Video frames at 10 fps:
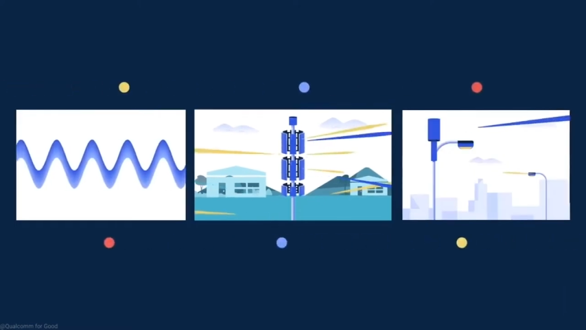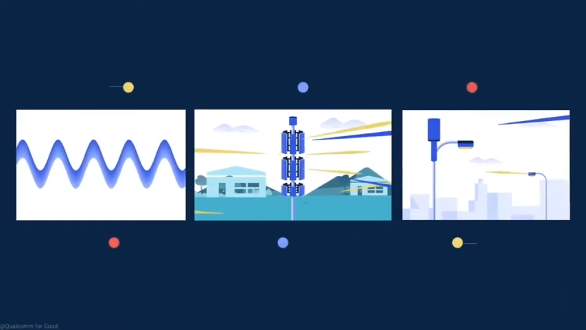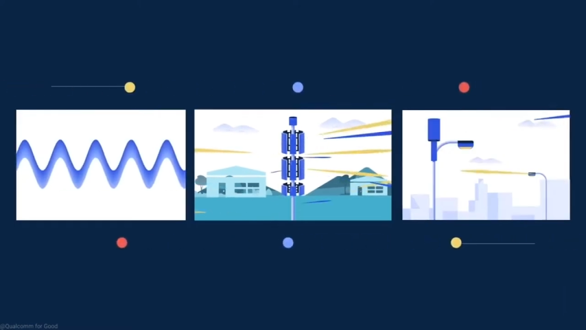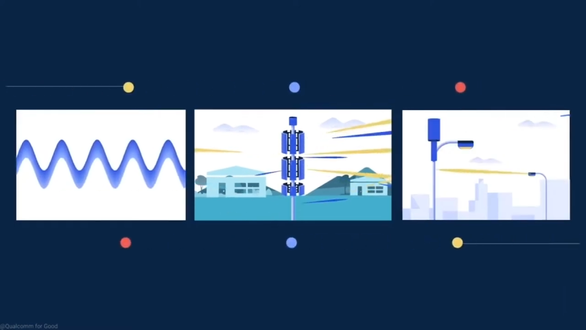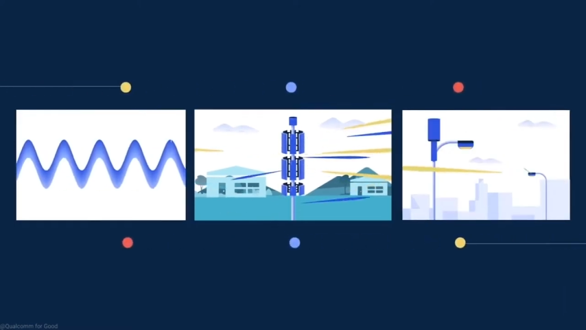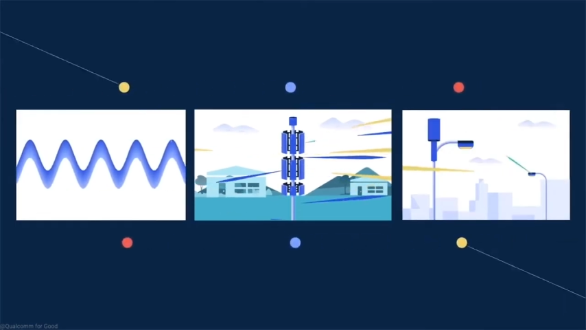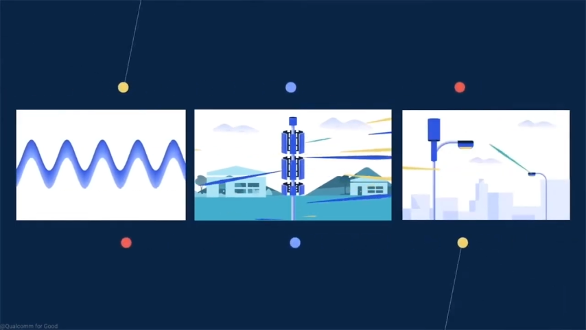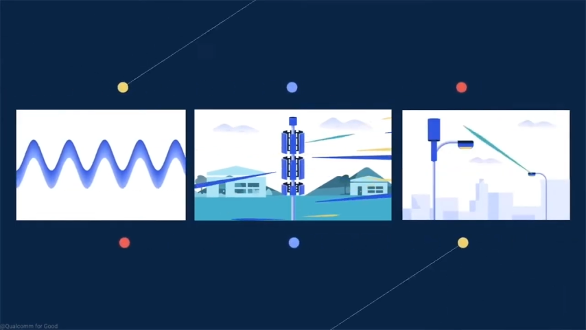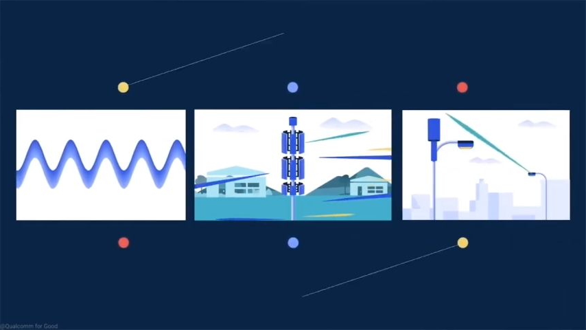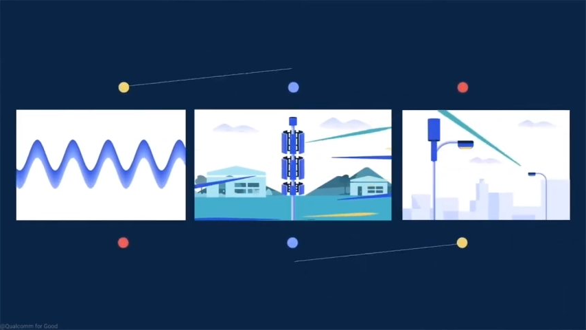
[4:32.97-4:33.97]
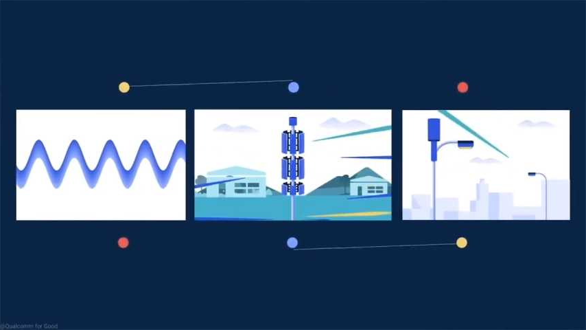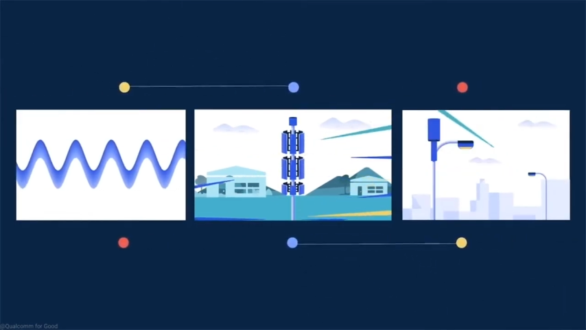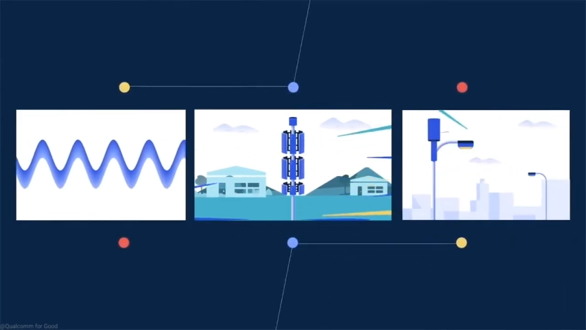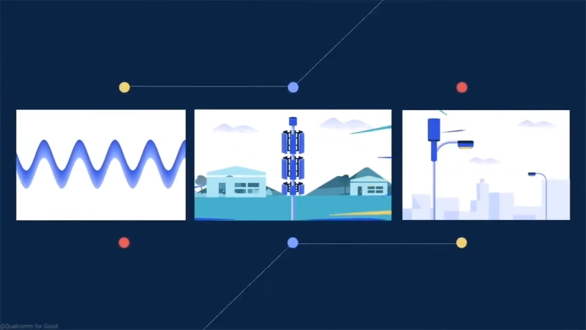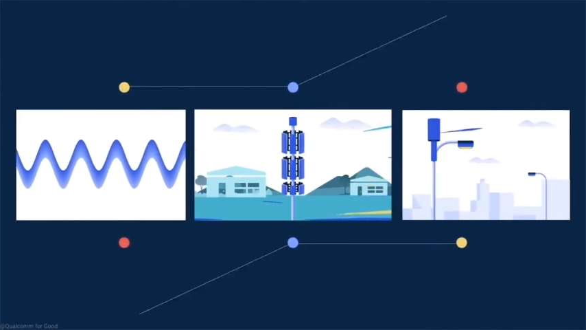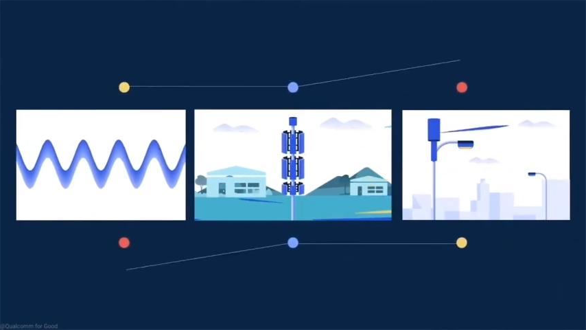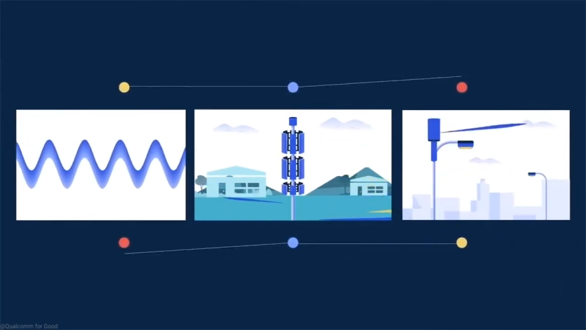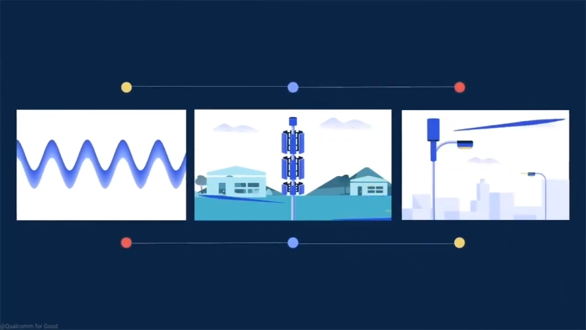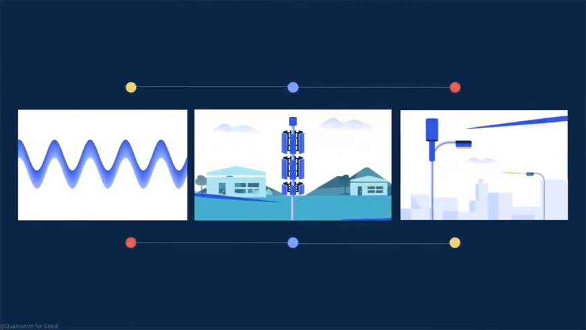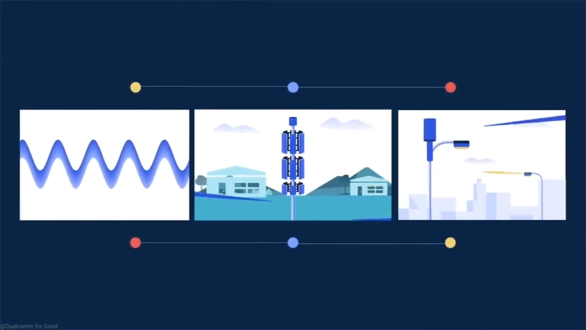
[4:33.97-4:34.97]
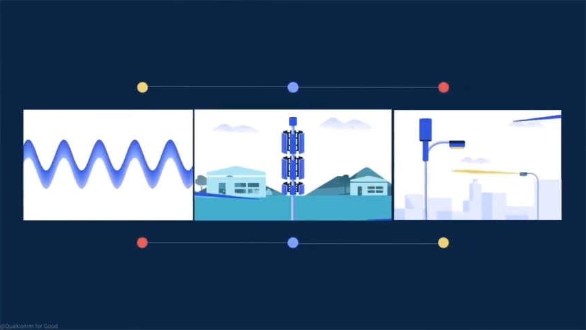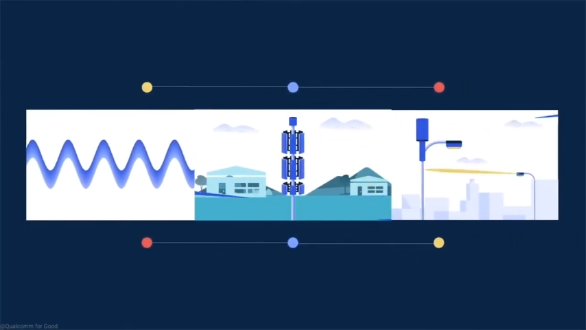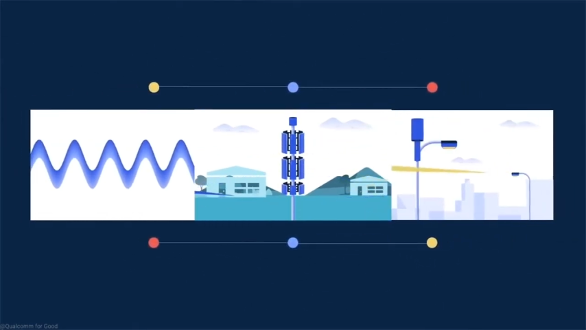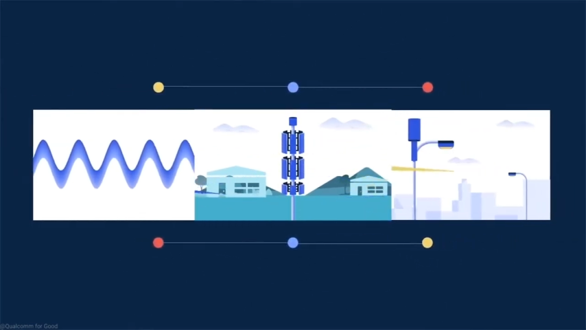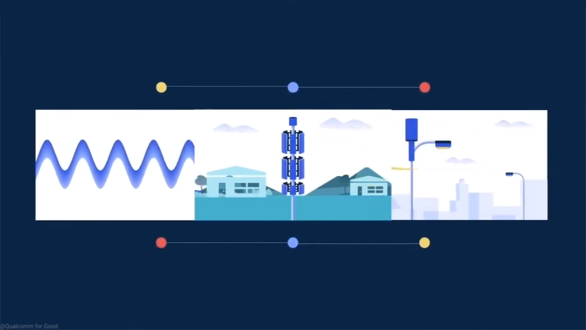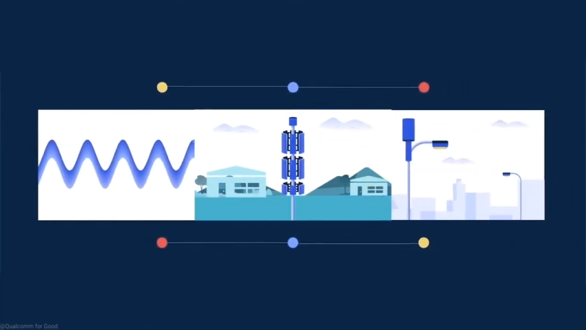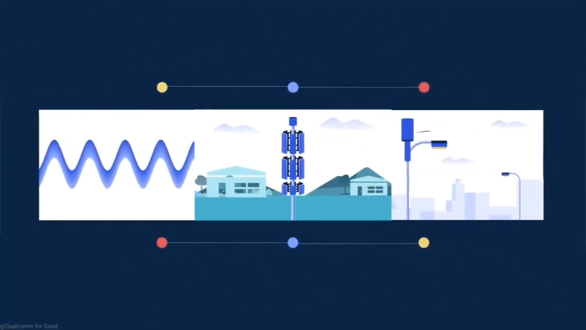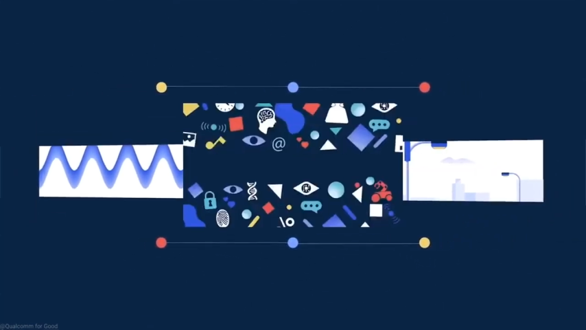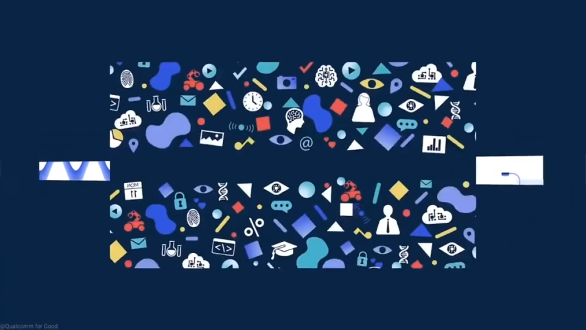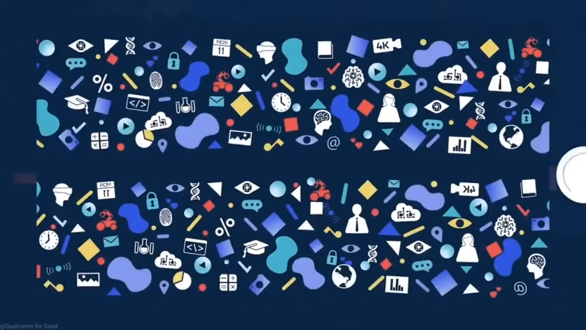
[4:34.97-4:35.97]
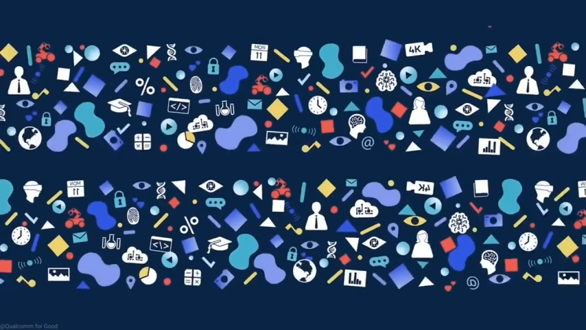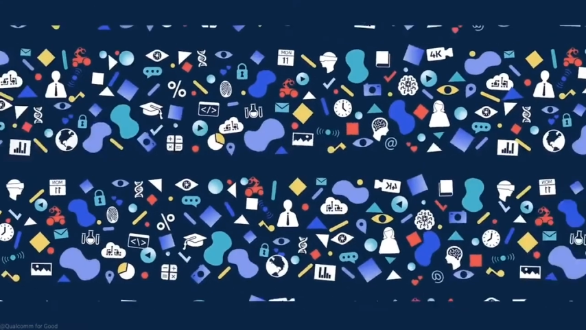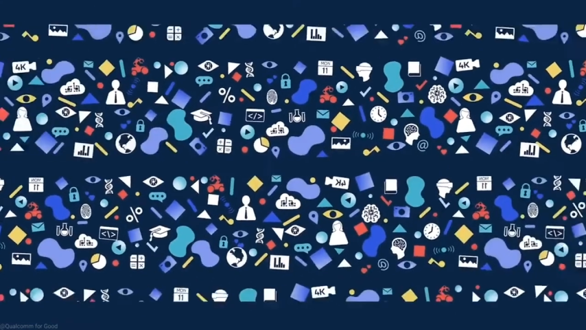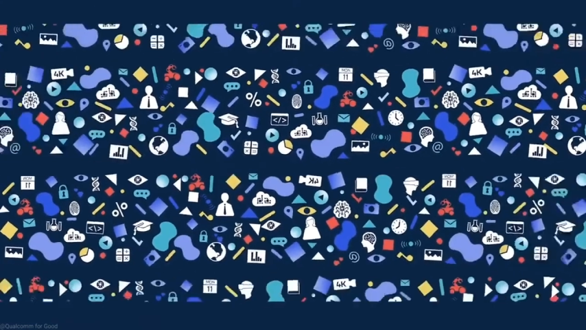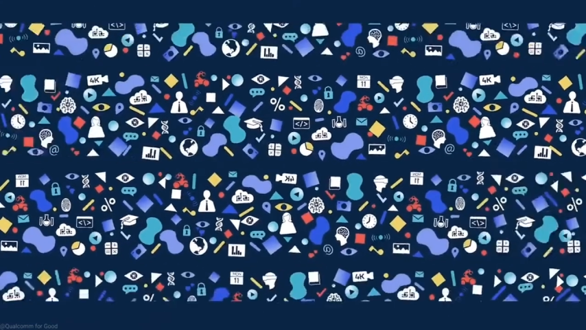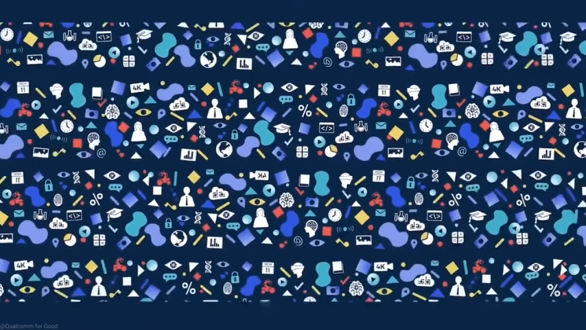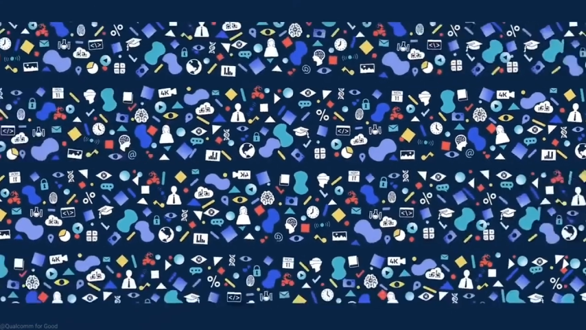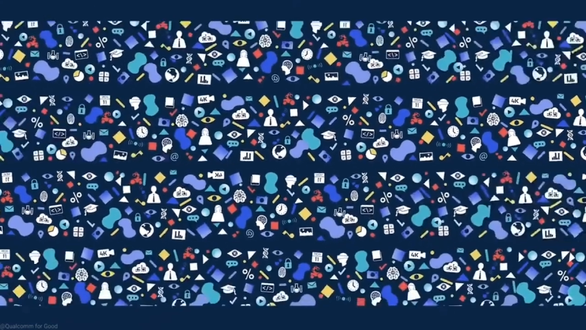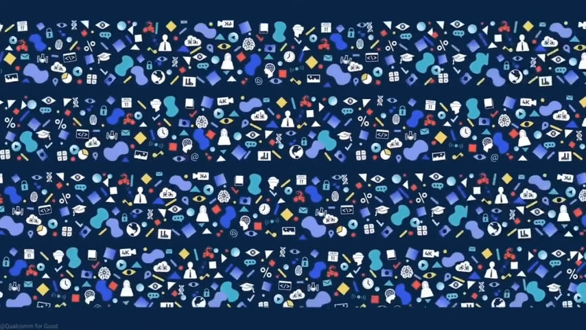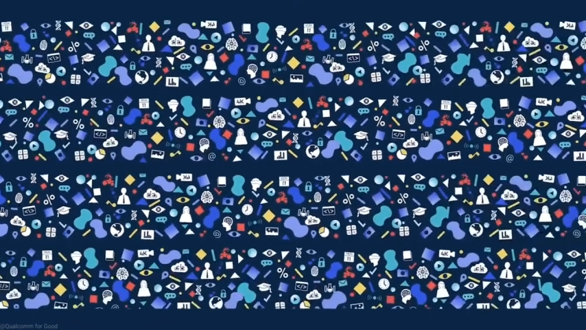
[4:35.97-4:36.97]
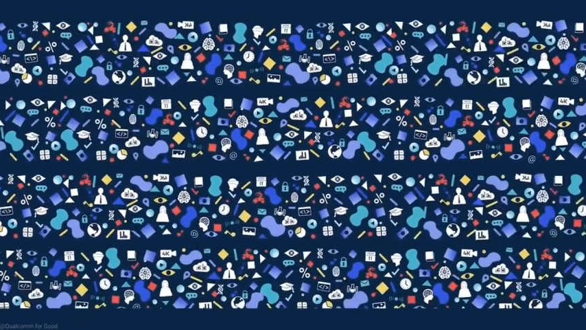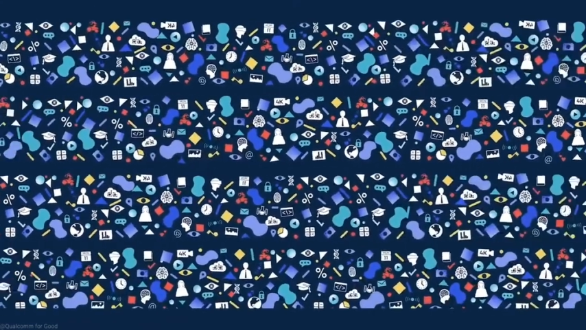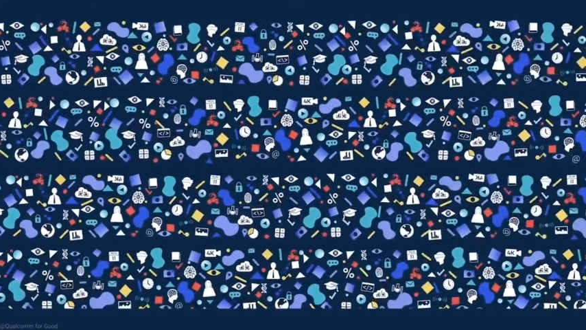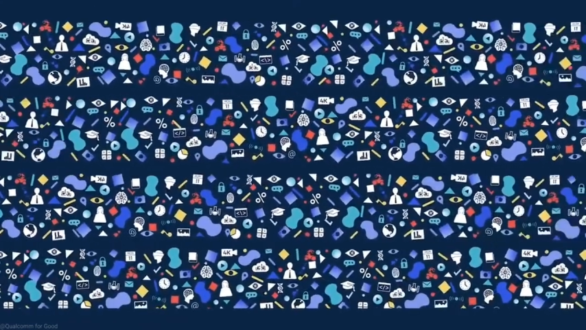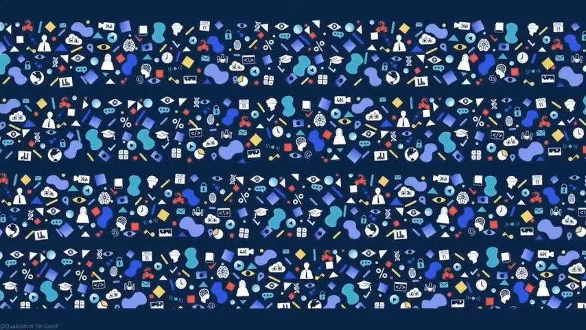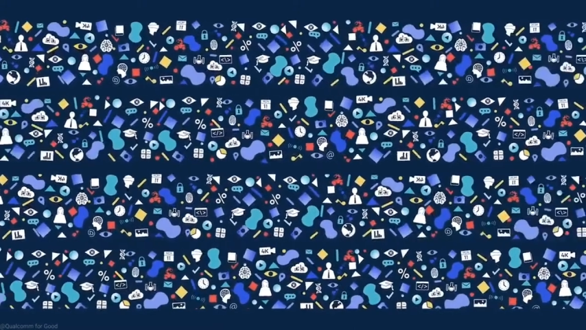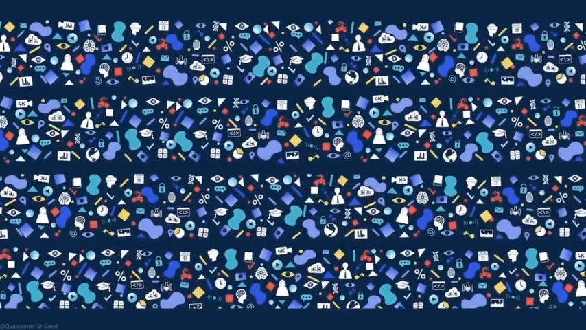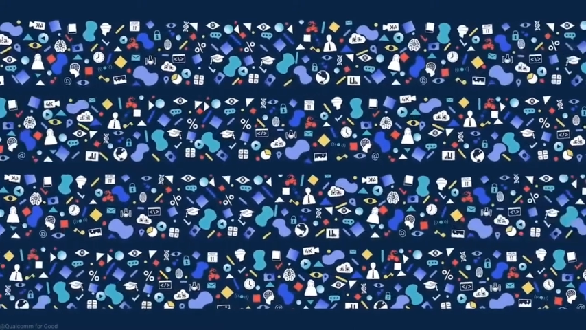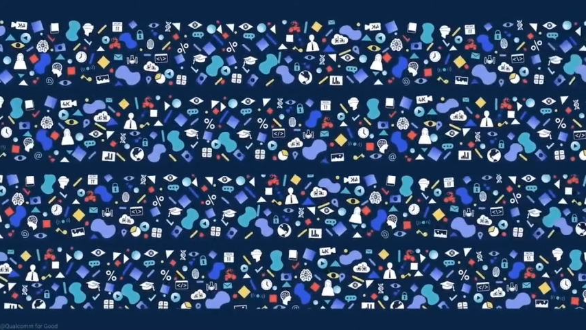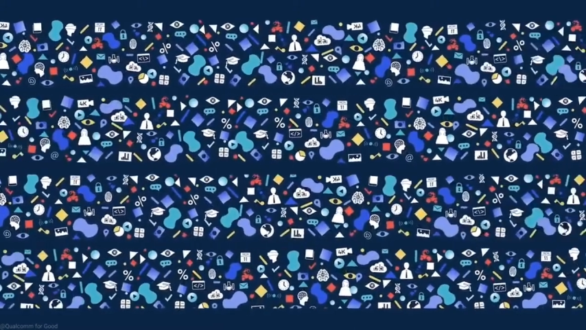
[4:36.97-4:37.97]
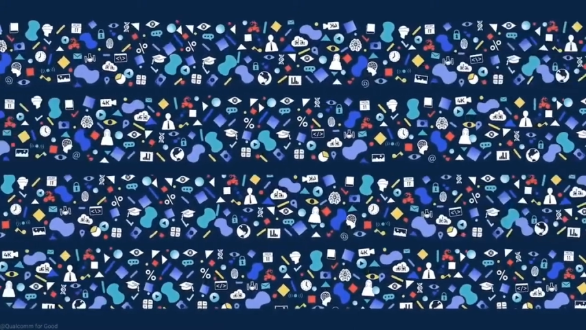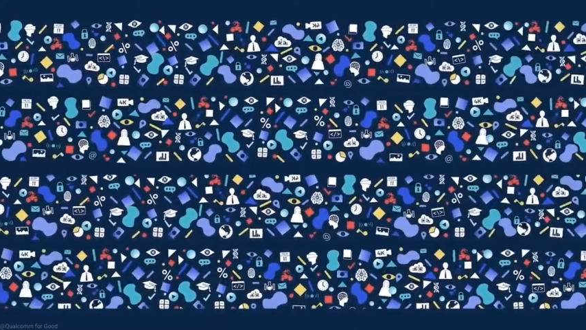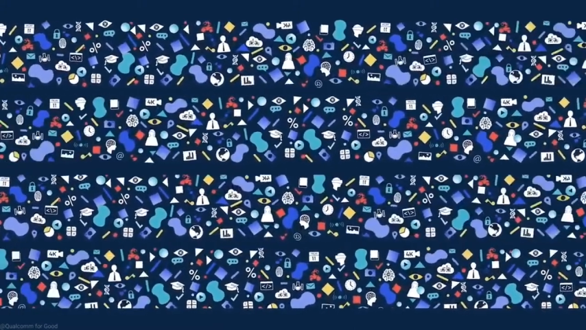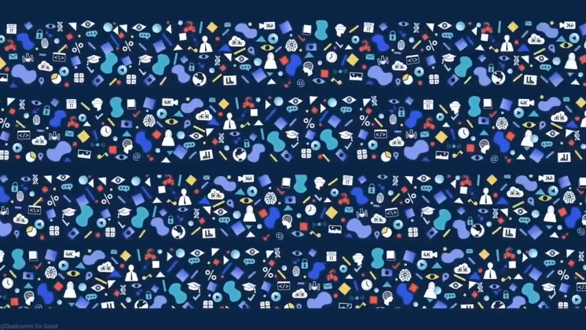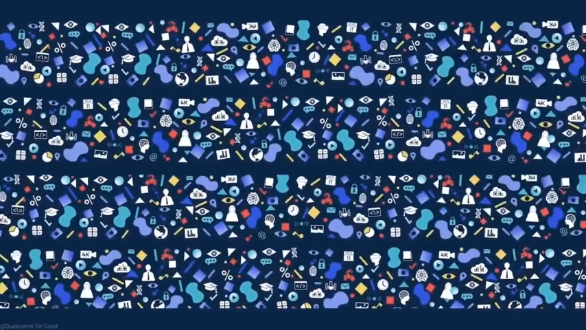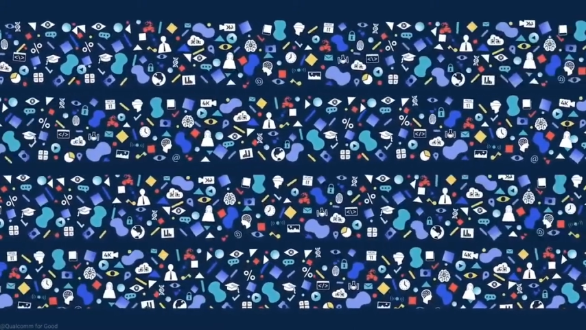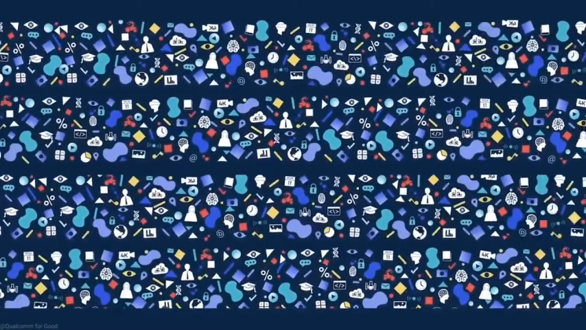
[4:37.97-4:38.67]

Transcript: Nobody's mouth can be seen.